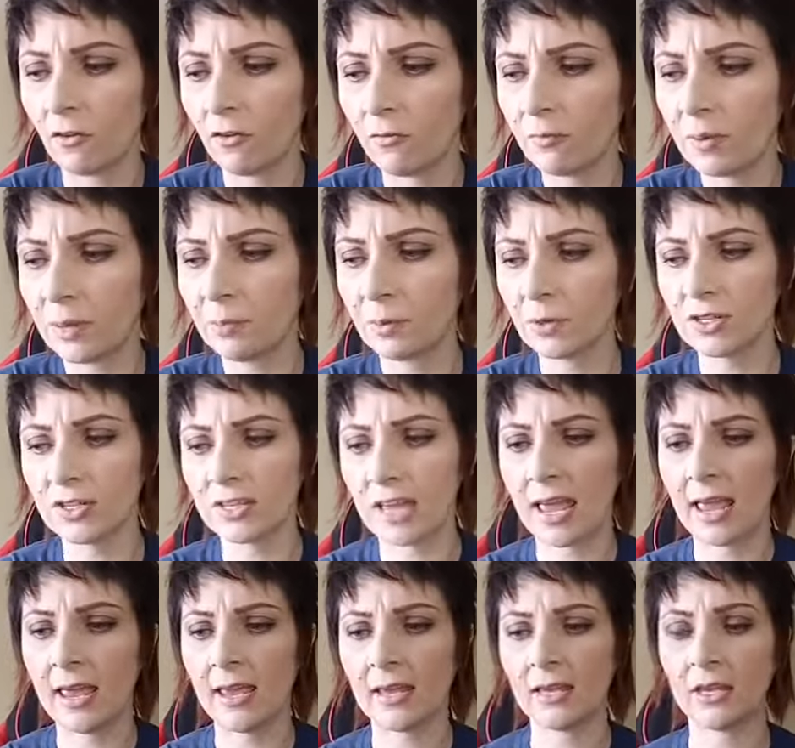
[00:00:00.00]
people
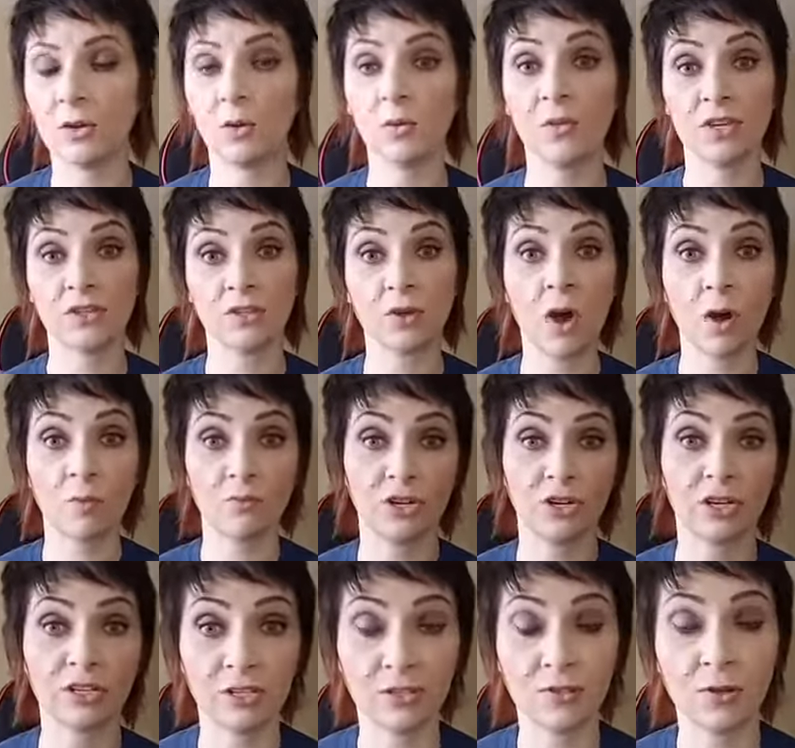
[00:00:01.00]
saying, you know, this
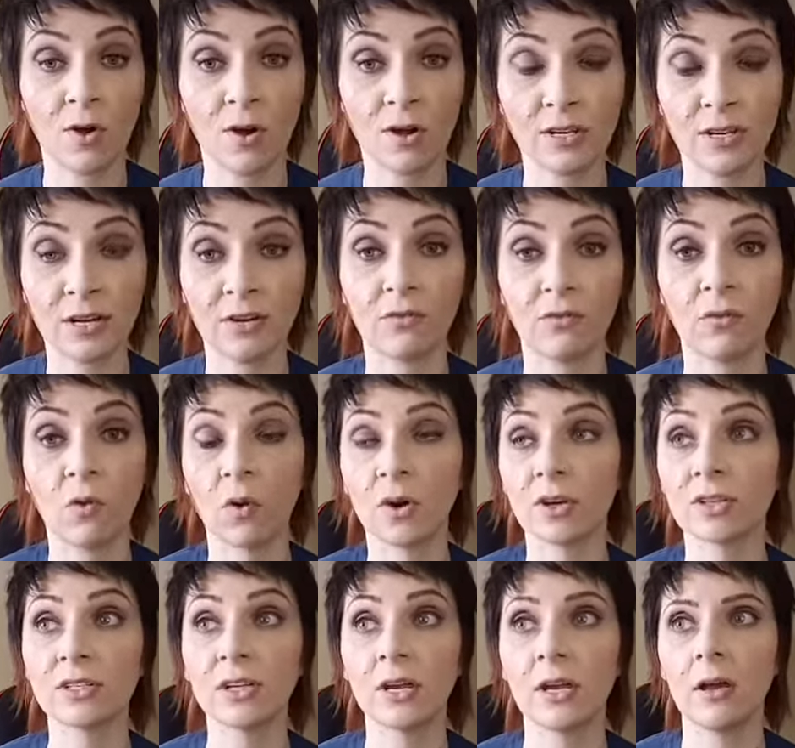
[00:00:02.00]
object is haunted. Of
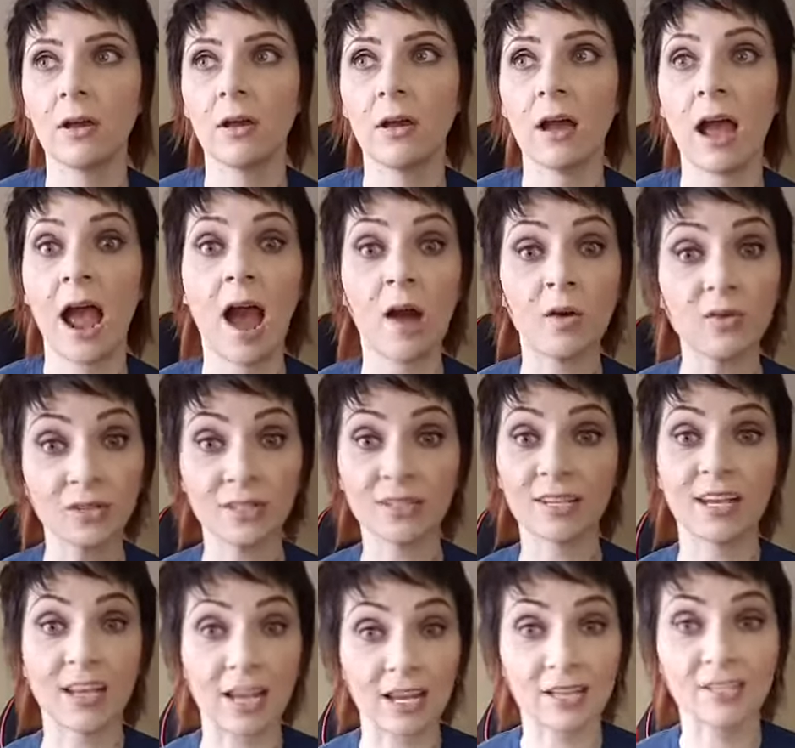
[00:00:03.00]
course, houses,
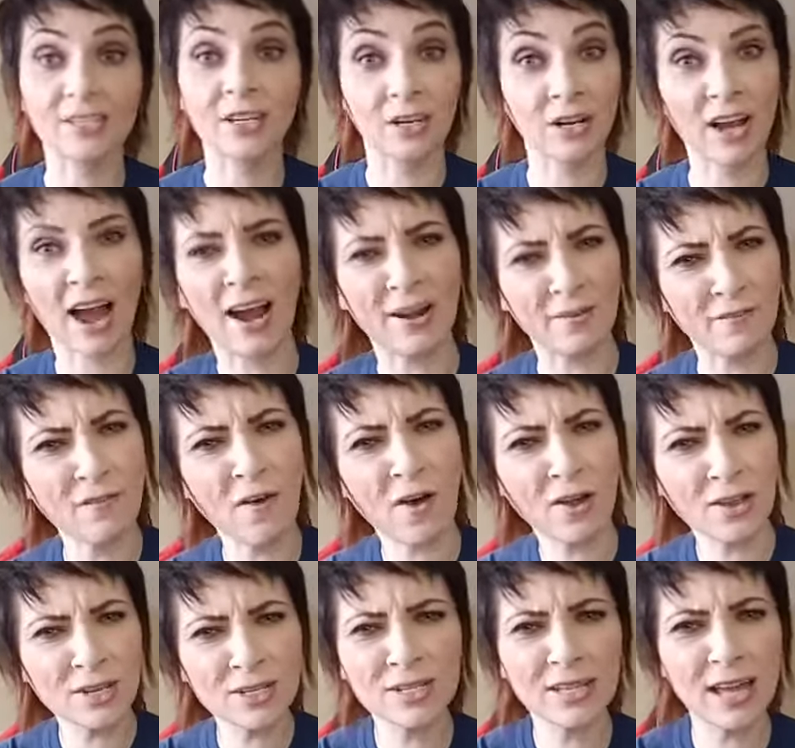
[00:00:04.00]
I guess, can kind of
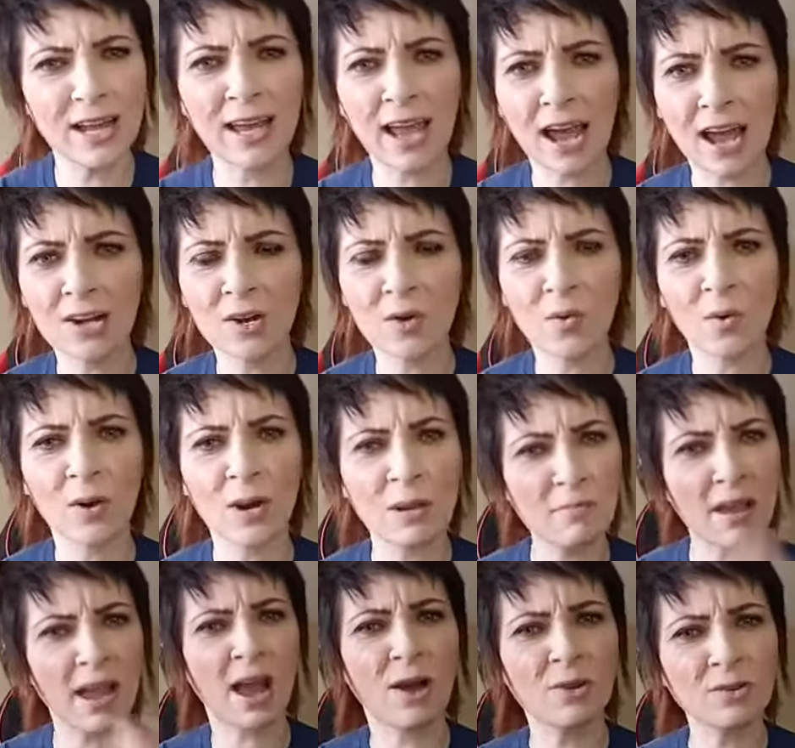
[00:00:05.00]
fall into that category.
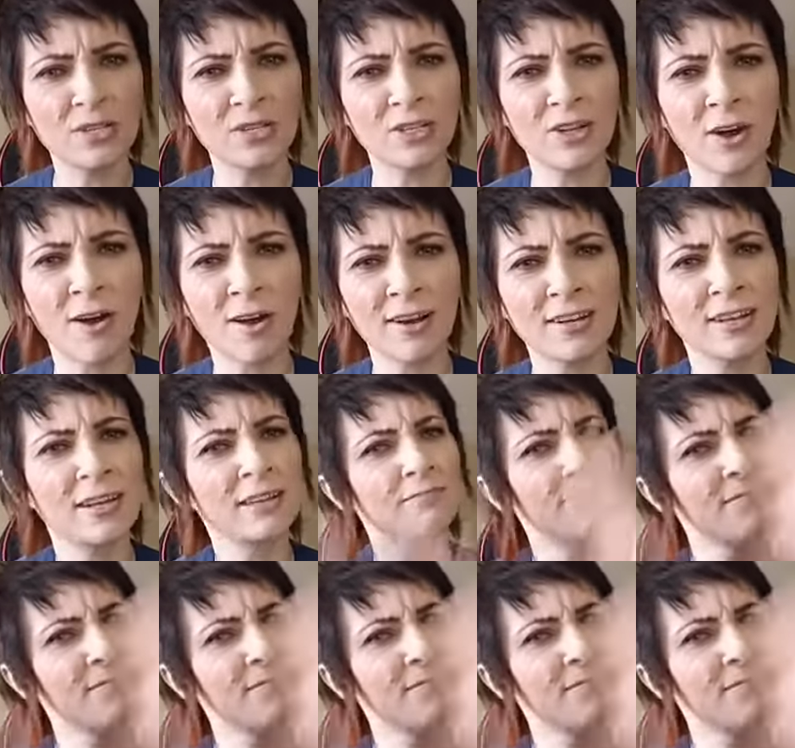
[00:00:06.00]
My house is haunted,